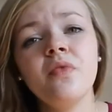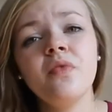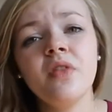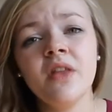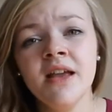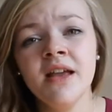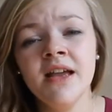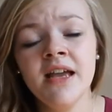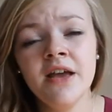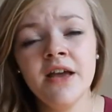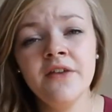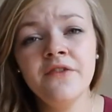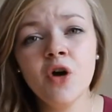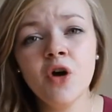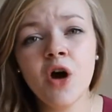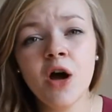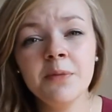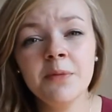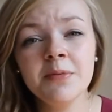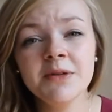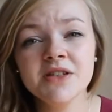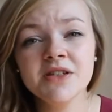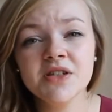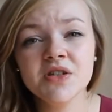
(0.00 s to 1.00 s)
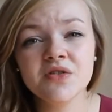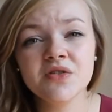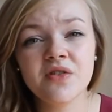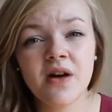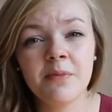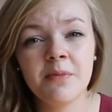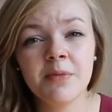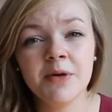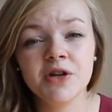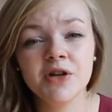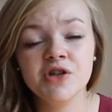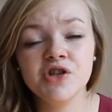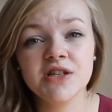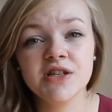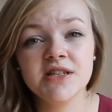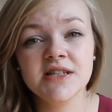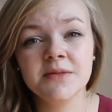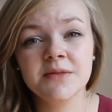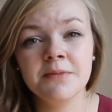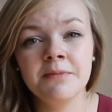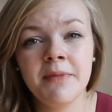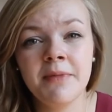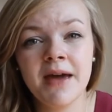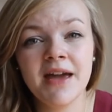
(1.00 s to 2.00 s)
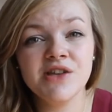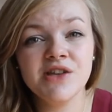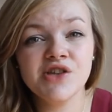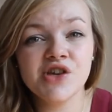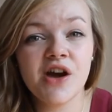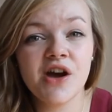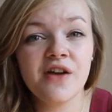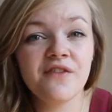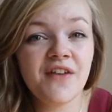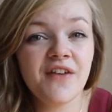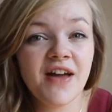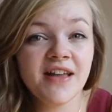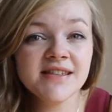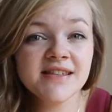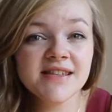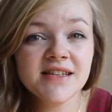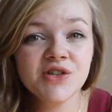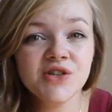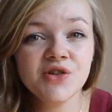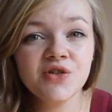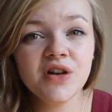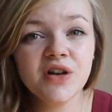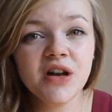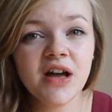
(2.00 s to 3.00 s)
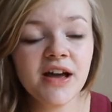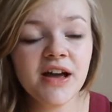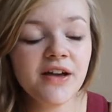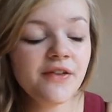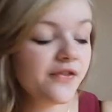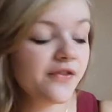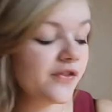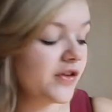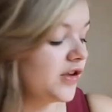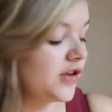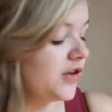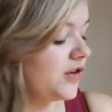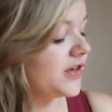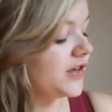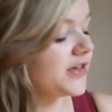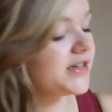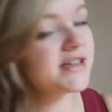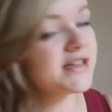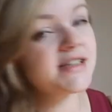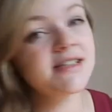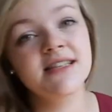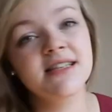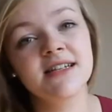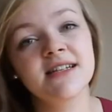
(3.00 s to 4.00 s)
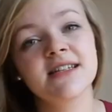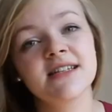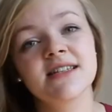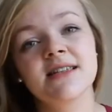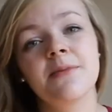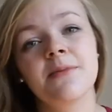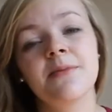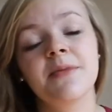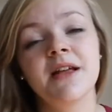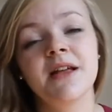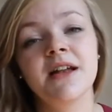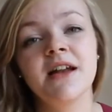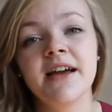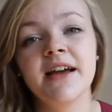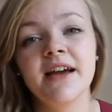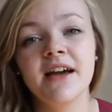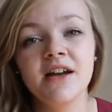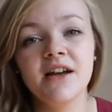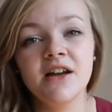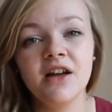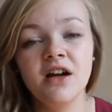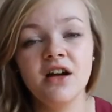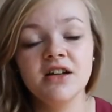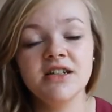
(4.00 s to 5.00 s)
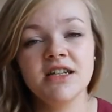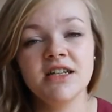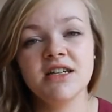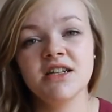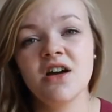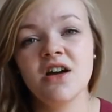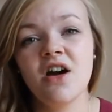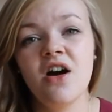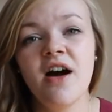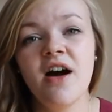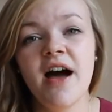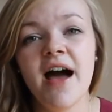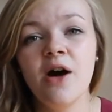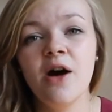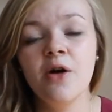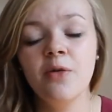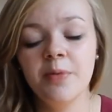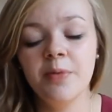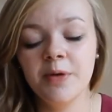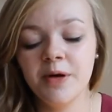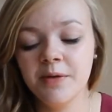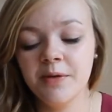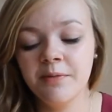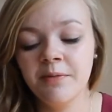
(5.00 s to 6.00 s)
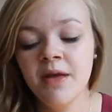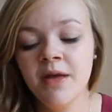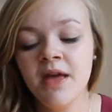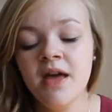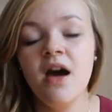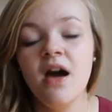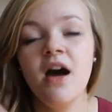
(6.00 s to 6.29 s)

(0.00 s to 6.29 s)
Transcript: If you're hoping to scrapbook just major events in your life, you could consider something like a La-Di-Da album.